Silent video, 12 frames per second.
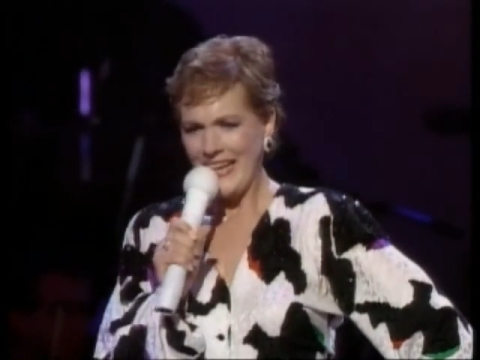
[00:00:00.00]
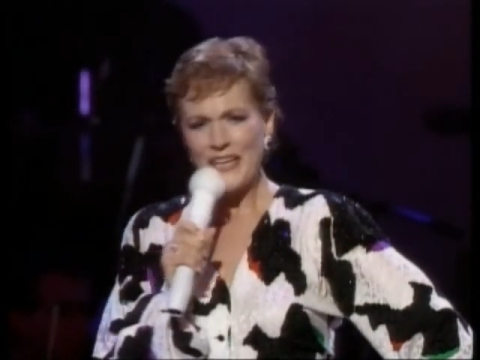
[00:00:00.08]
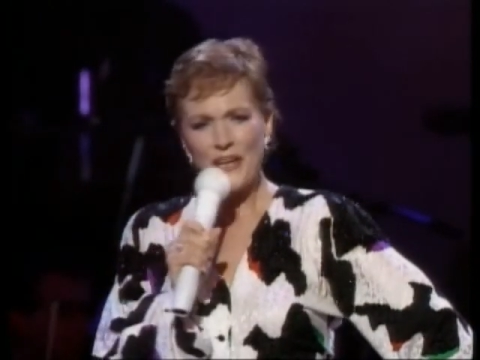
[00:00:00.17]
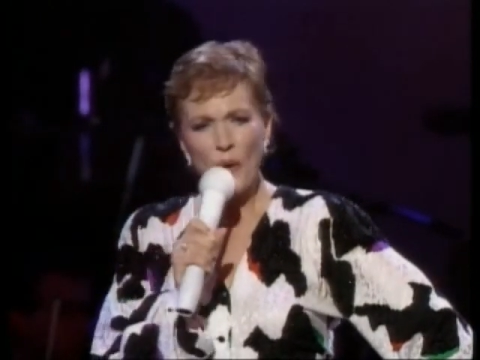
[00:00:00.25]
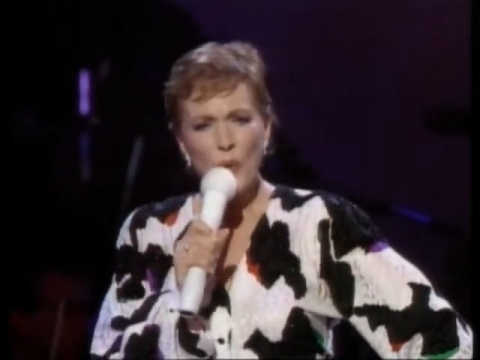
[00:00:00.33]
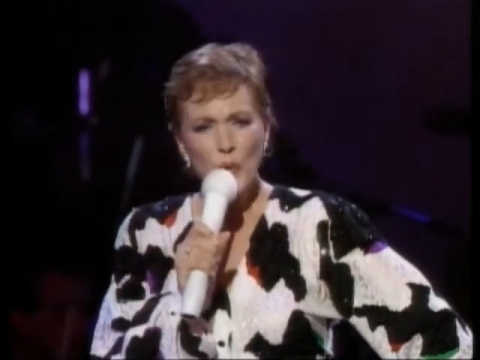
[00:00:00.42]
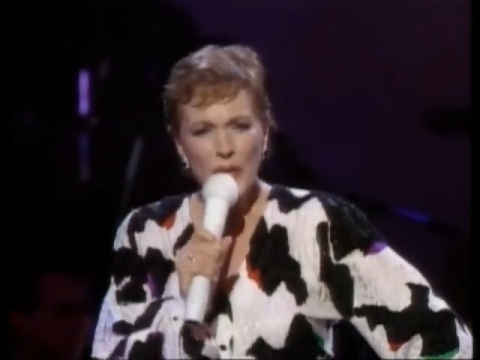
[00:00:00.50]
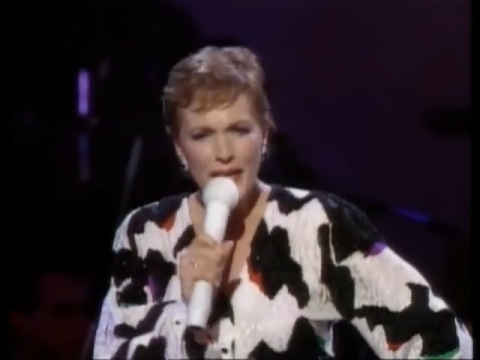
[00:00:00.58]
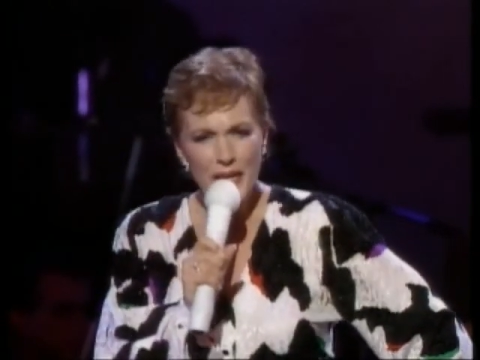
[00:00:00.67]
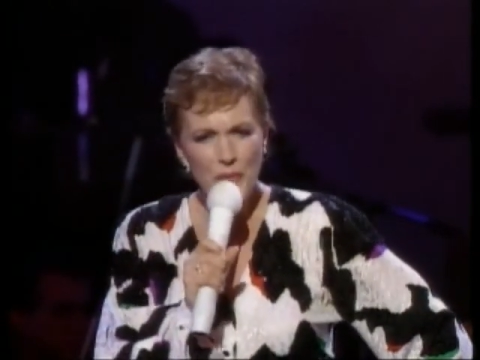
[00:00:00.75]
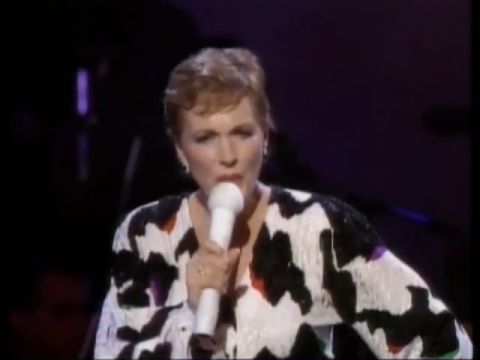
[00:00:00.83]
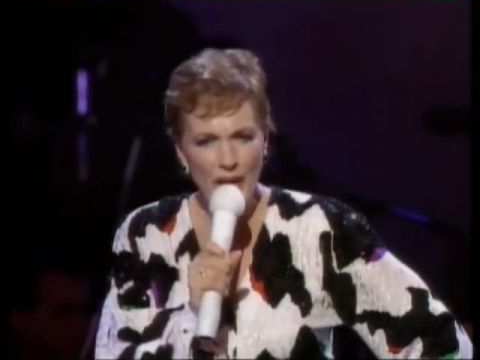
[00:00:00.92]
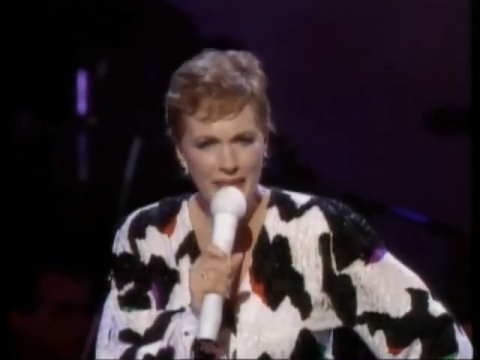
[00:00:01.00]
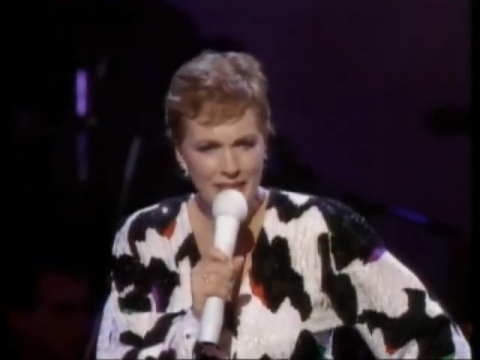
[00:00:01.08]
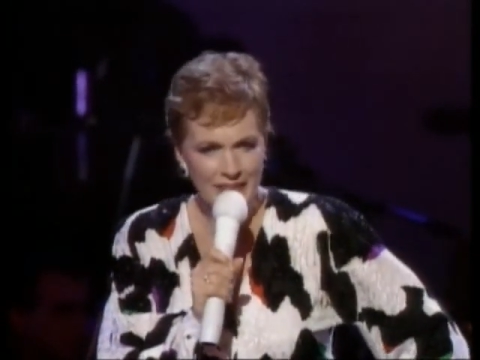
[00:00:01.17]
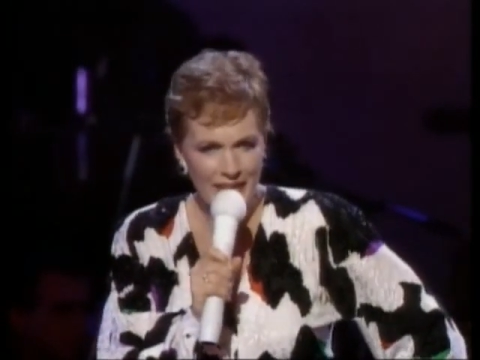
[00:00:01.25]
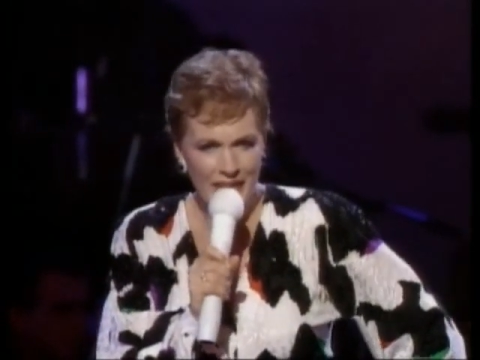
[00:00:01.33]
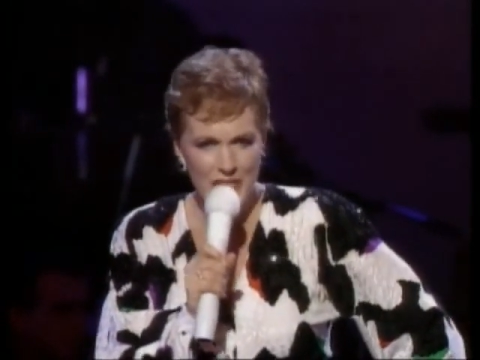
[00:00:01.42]
And an old lady
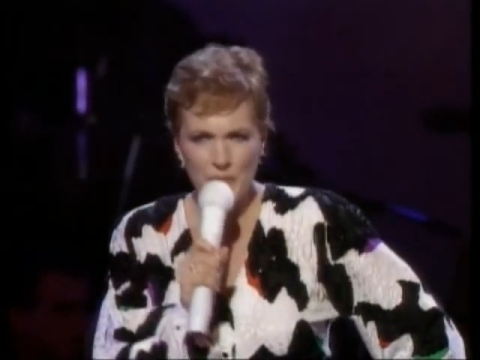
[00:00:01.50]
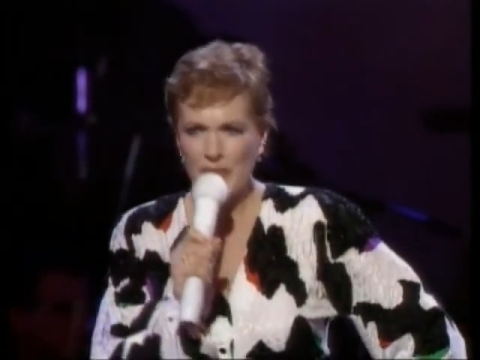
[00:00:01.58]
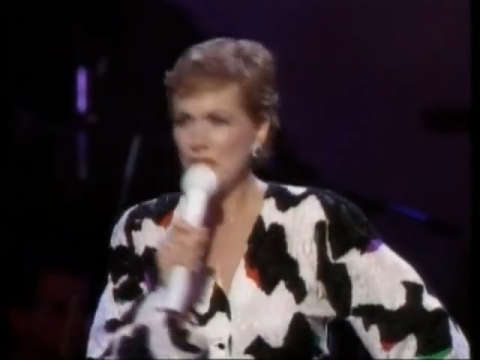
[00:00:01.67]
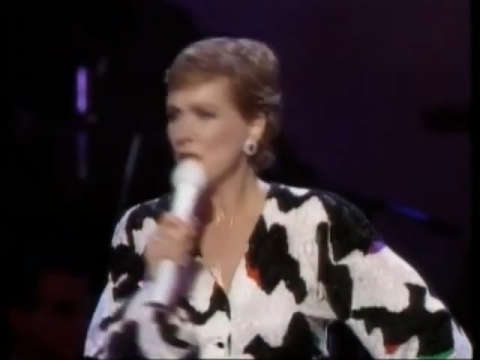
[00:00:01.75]
recognized me.